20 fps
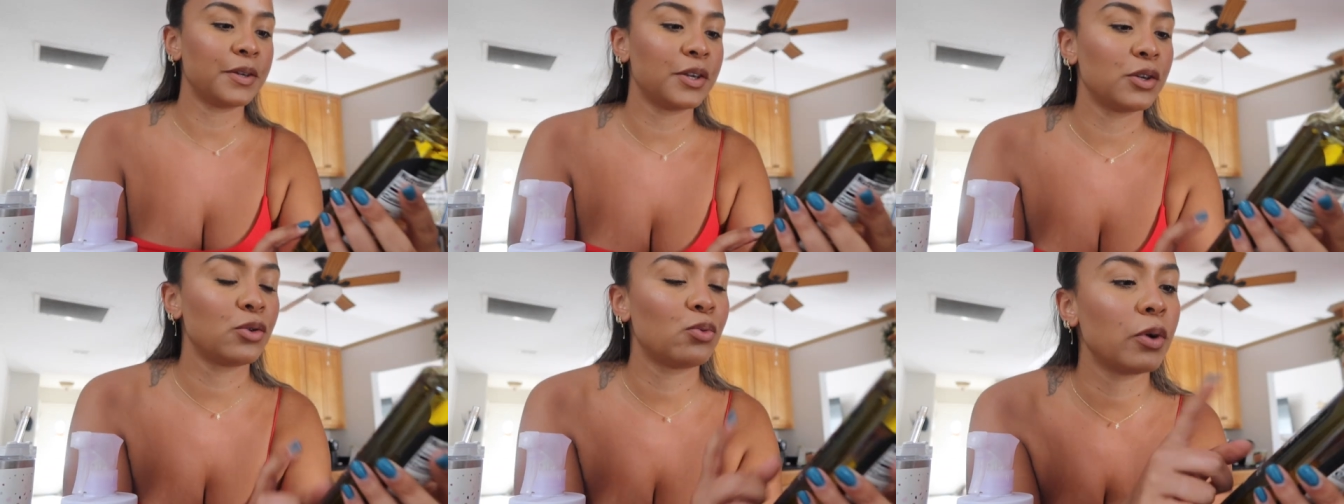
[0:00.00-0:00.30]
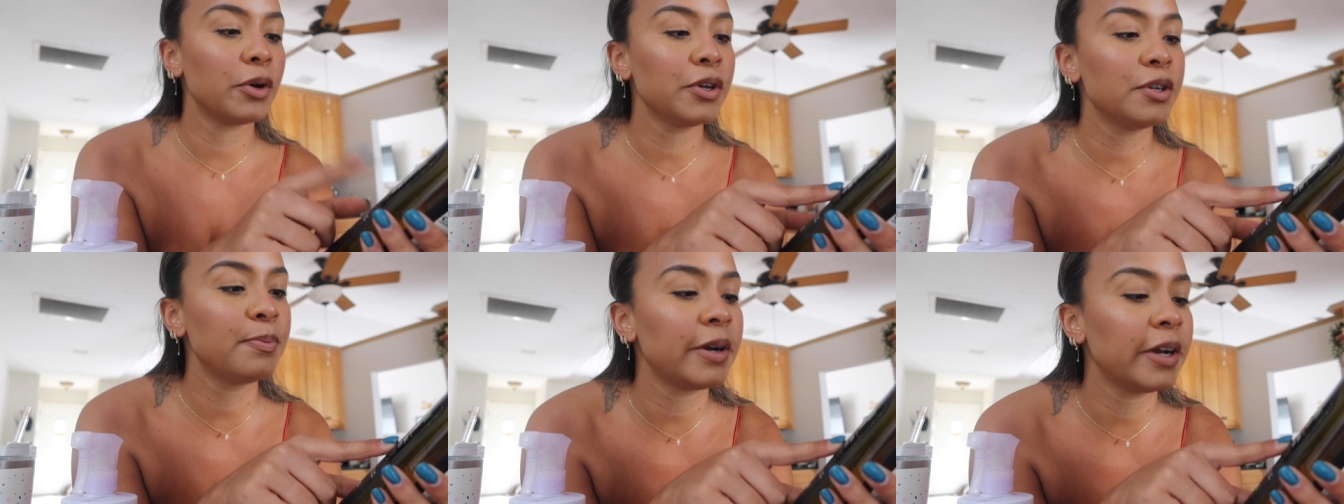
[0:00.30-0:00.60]
This is
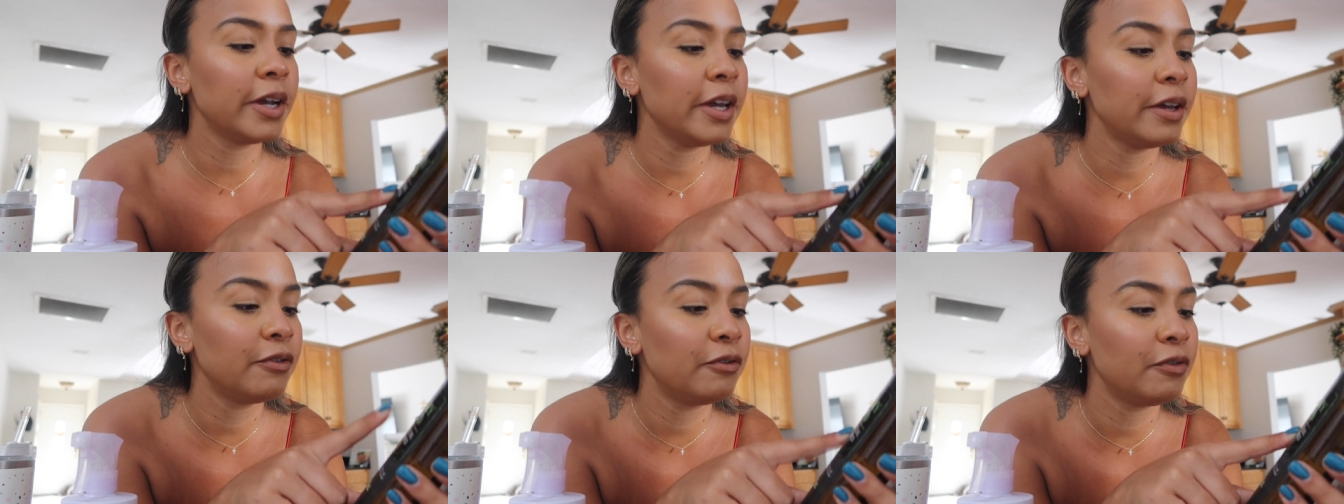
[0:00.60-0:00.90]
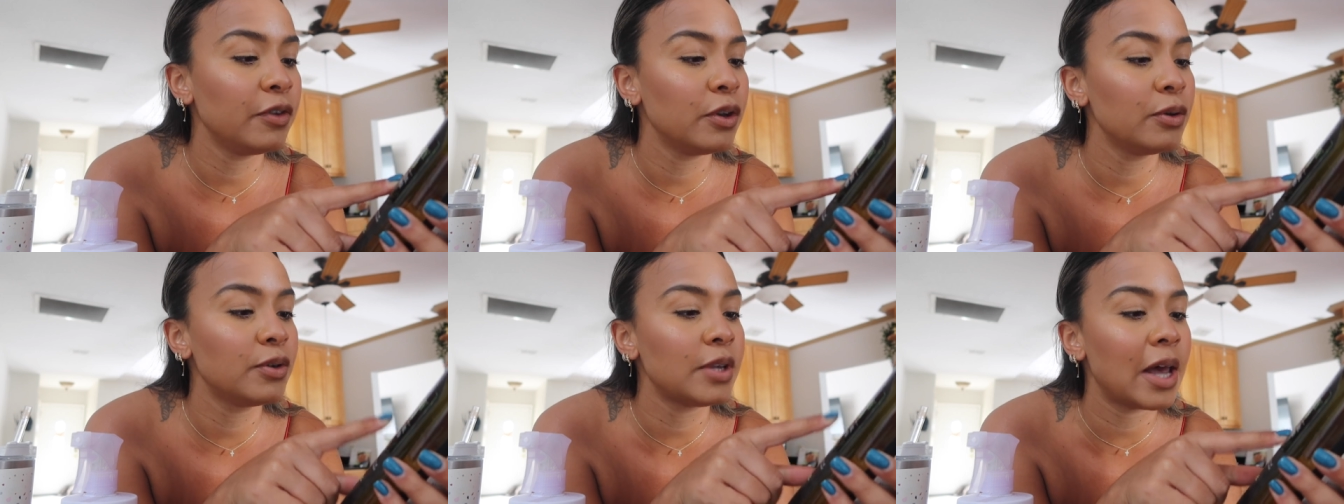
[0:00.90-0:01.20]
rosemary
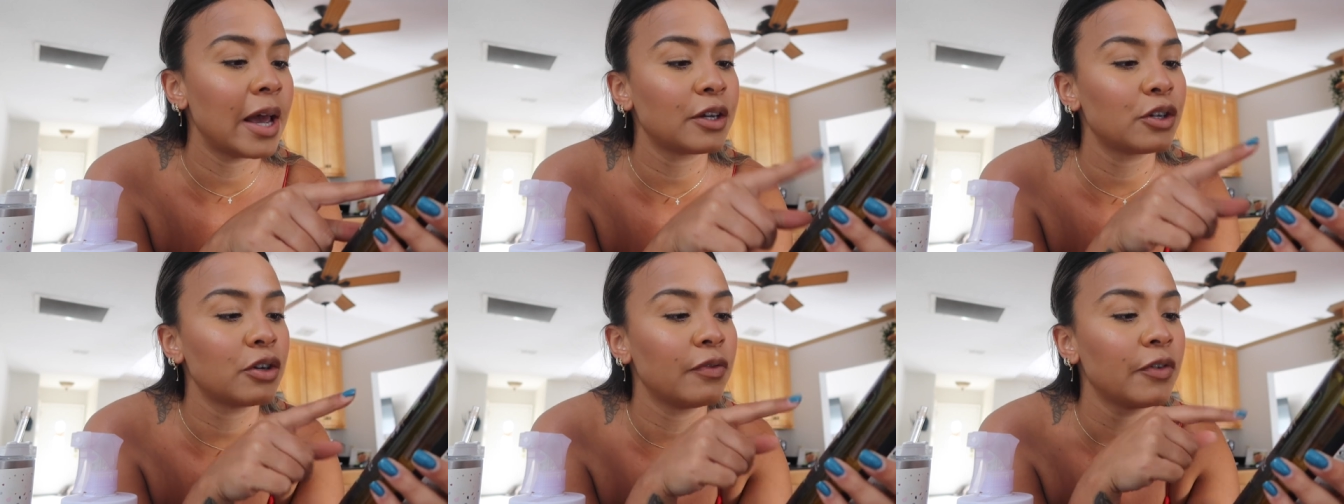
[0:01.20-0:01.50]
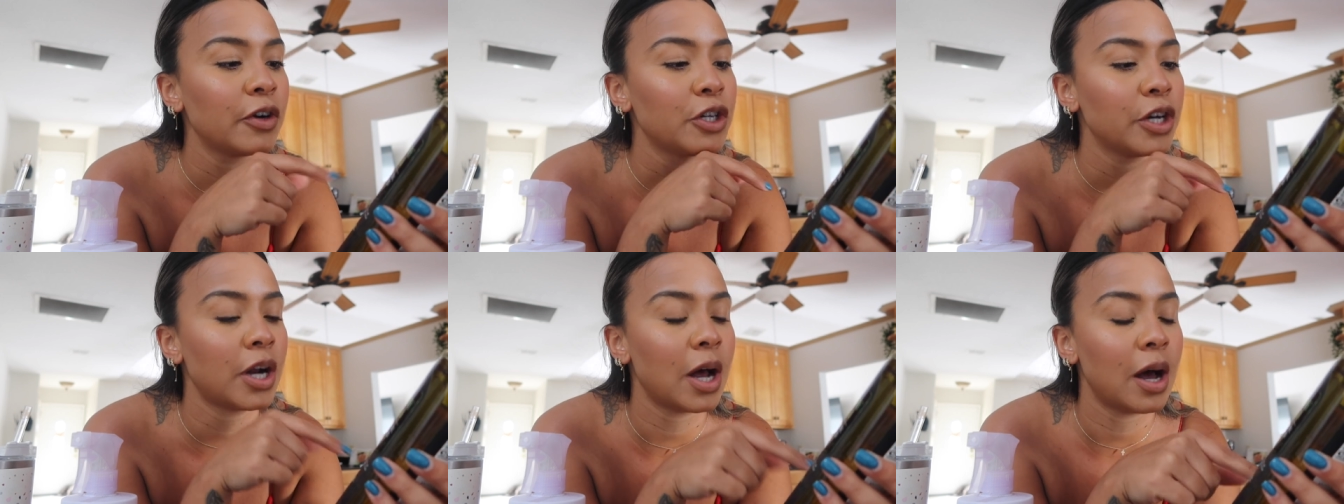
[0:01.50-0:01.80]
infused extra
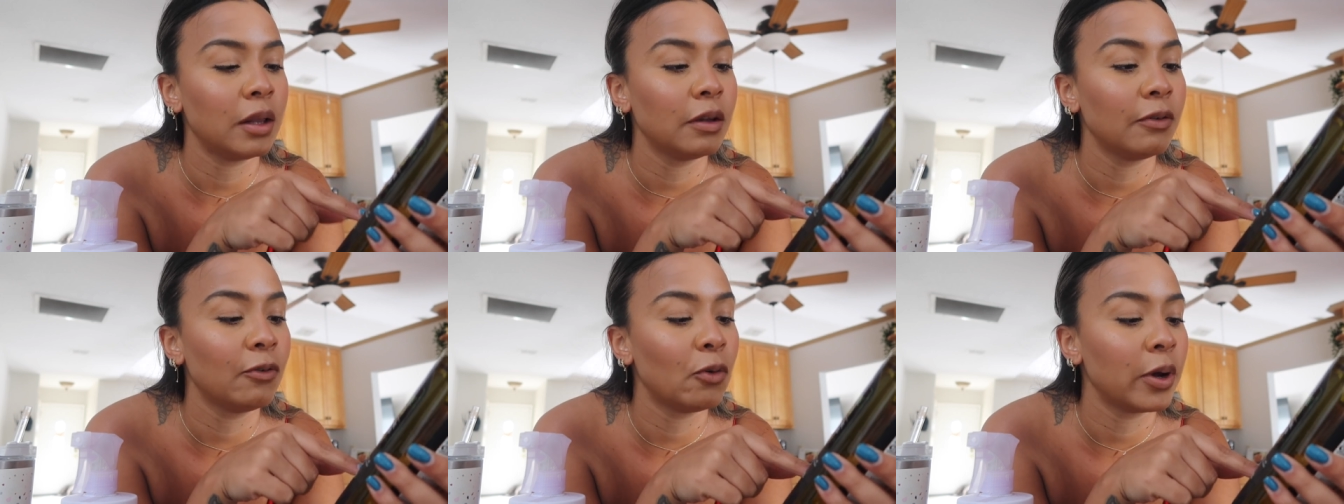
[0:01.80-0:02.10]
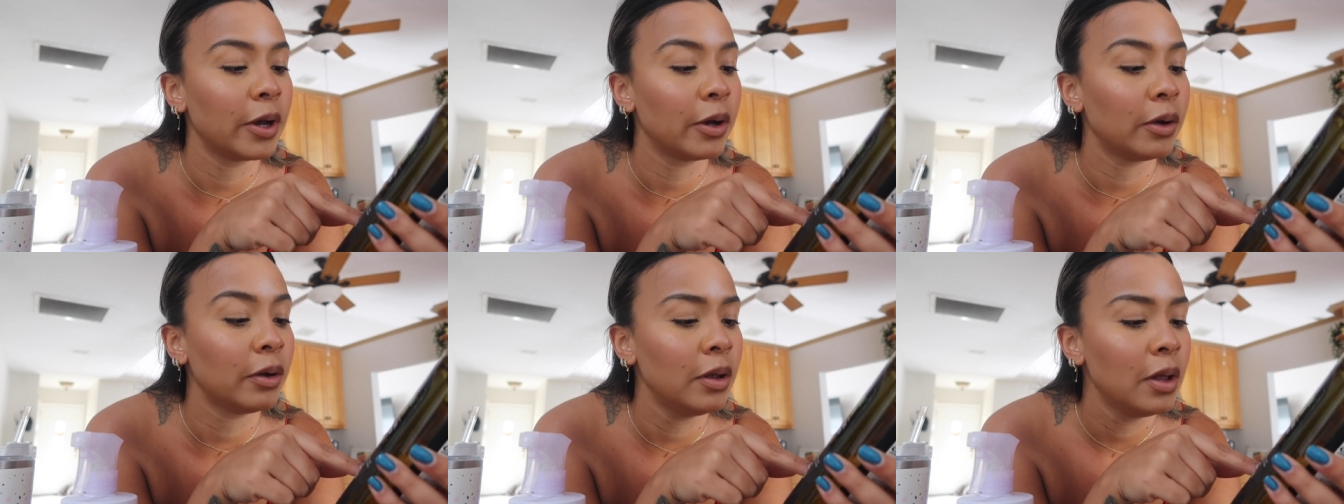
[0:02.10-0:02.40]
virgin olive
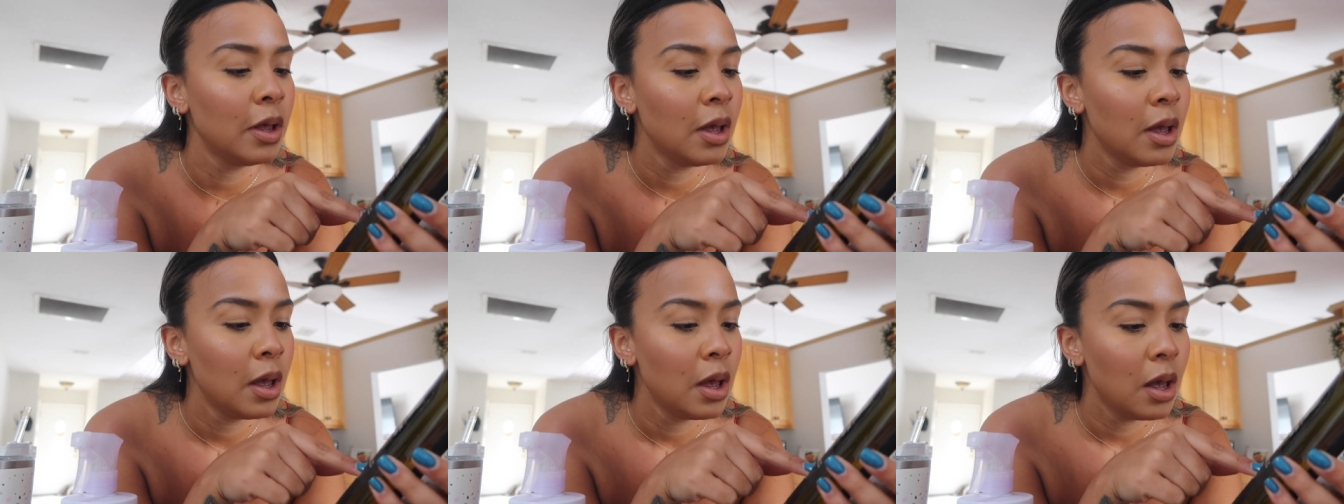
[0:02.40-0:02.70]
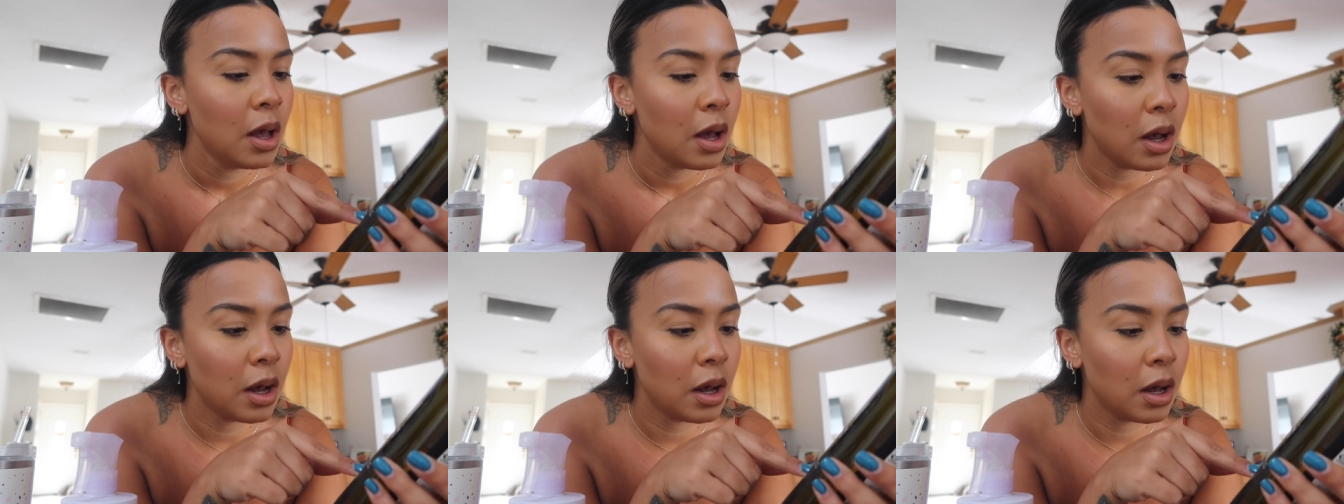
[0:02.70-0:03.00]
oil.
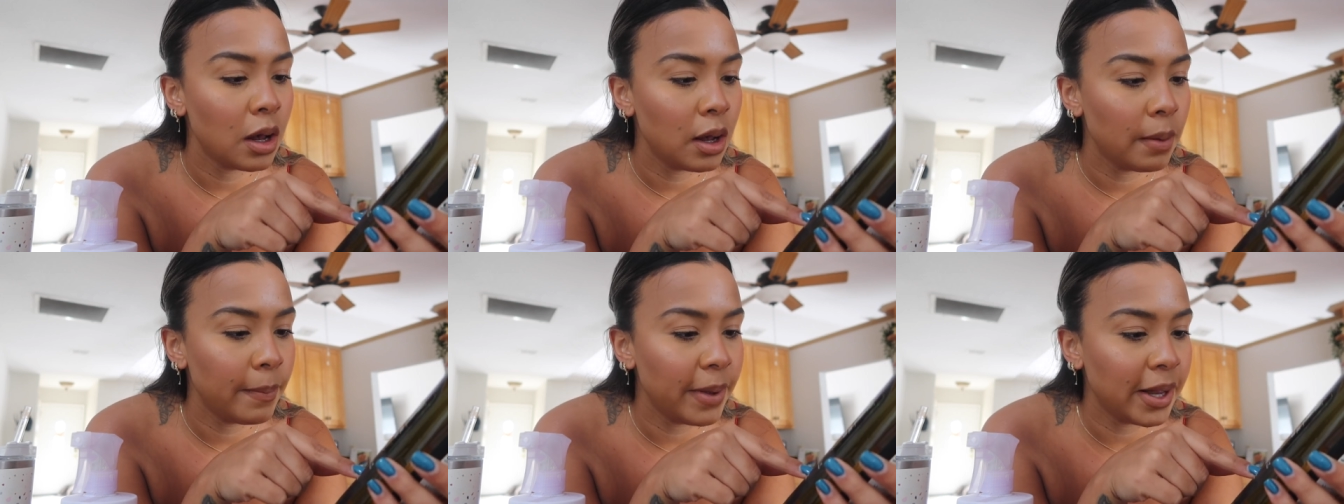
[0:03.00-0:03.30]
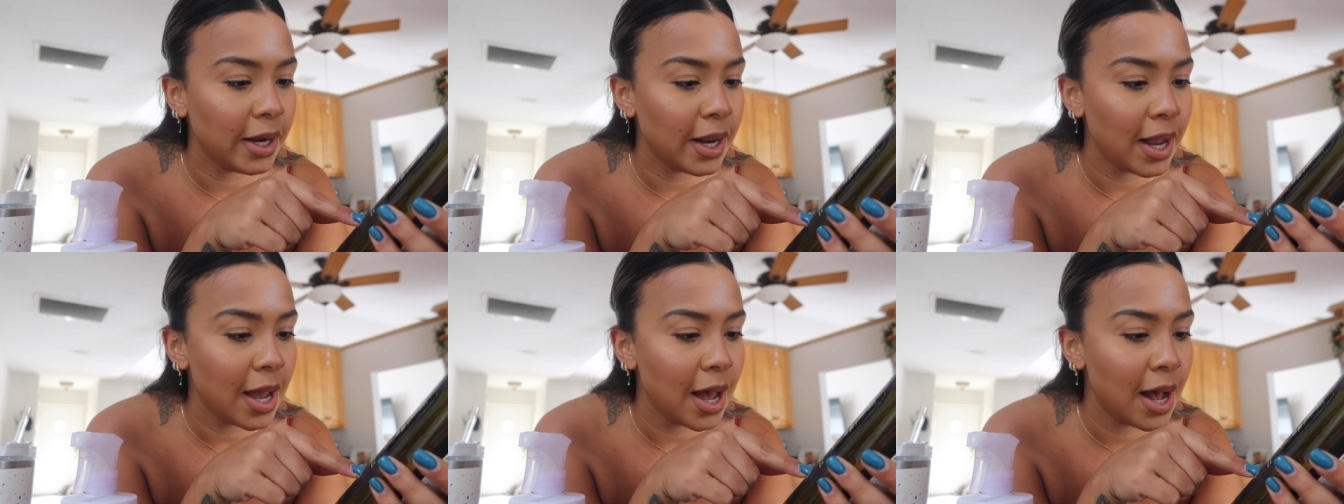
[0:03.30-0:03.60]
Um,
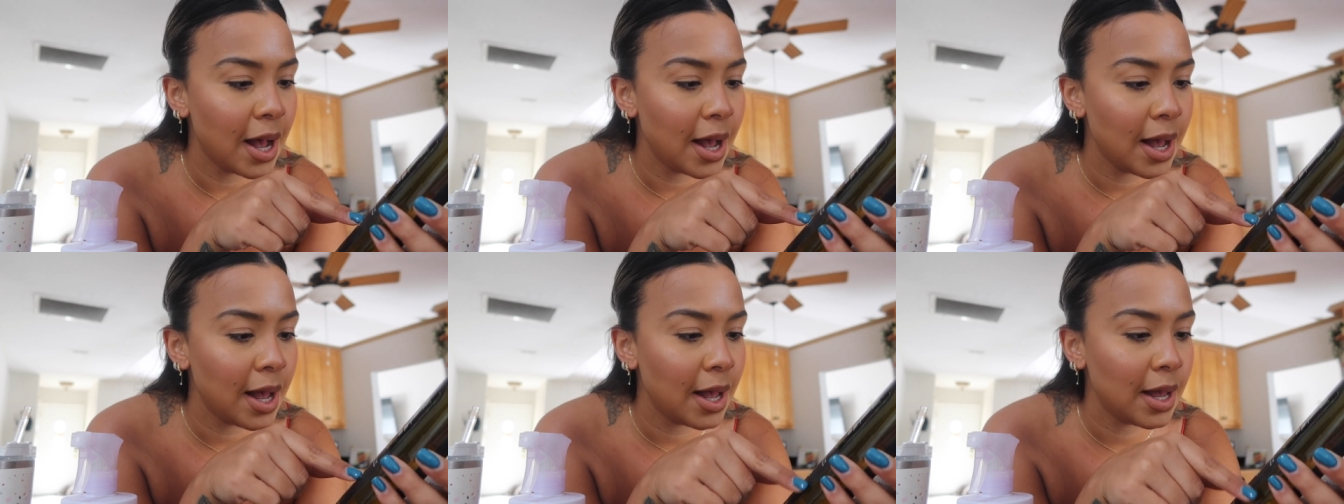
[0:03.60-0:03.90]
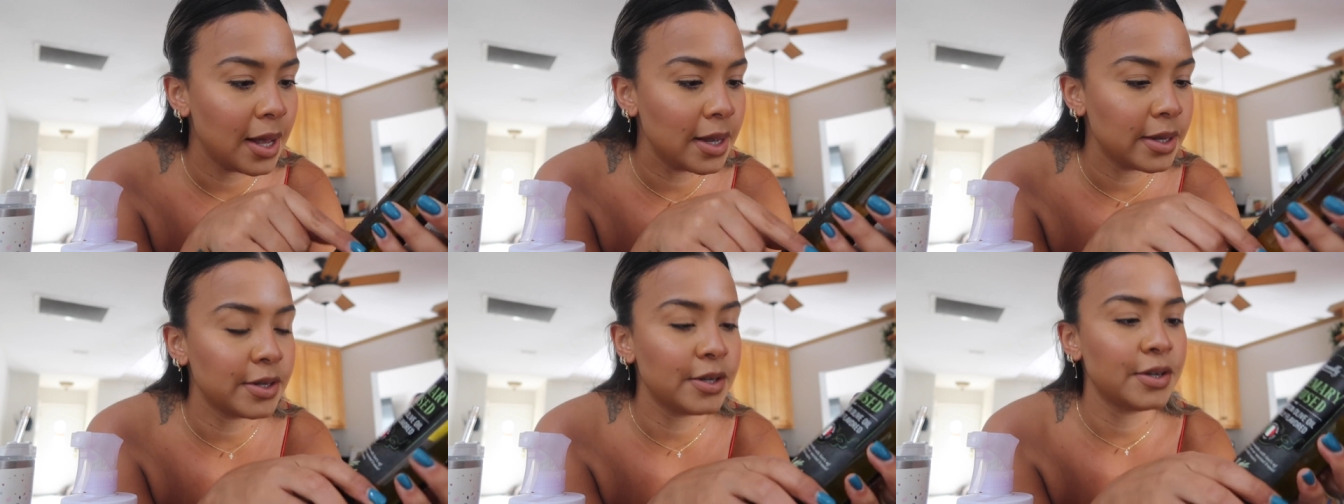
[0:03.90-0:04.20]
and it
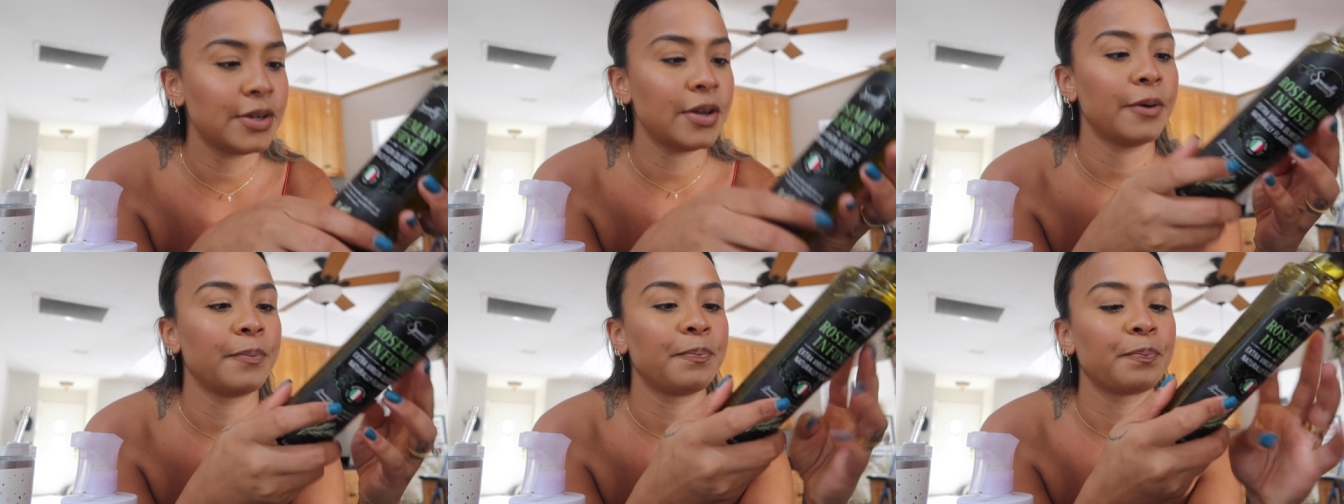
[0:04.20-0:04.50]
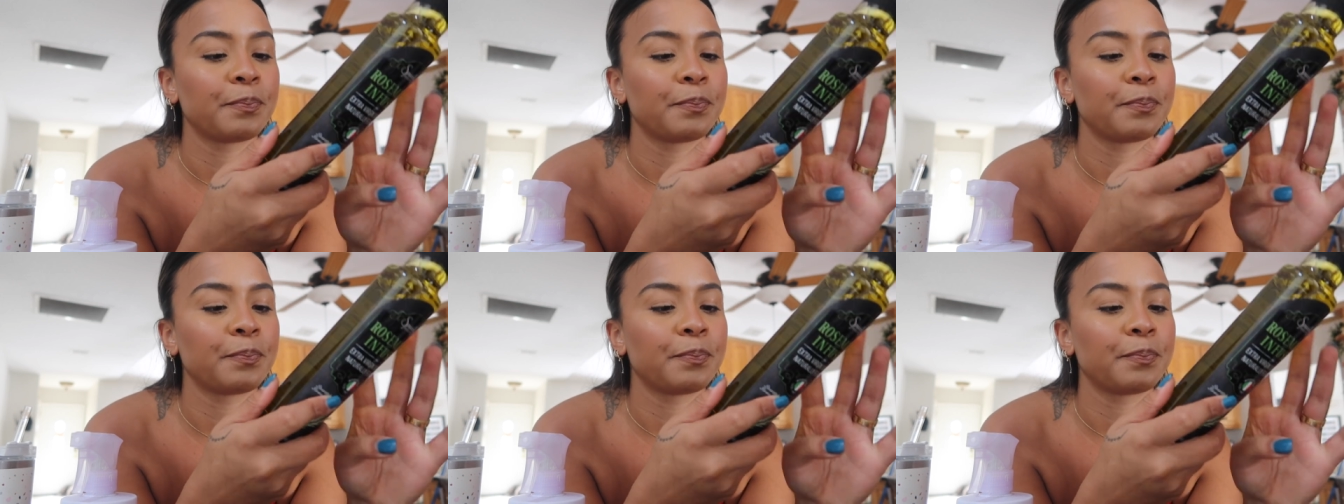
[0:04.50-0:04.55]
has,